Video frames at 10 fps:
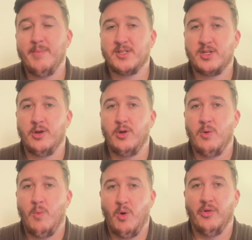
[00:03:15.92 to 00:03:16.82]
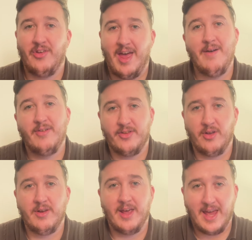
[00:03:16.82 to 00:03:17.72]
number two was
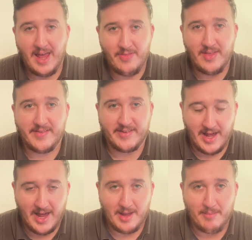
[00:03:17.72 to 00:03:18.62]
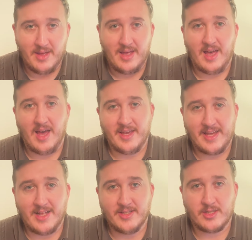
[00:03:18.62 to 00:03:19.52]
evident in this game
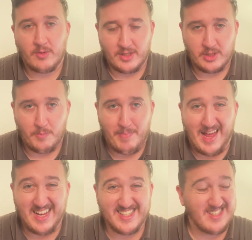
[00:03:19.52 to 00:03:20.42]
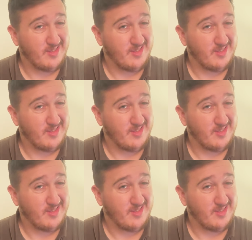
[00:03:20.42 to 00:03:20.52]
against Crystal Palace.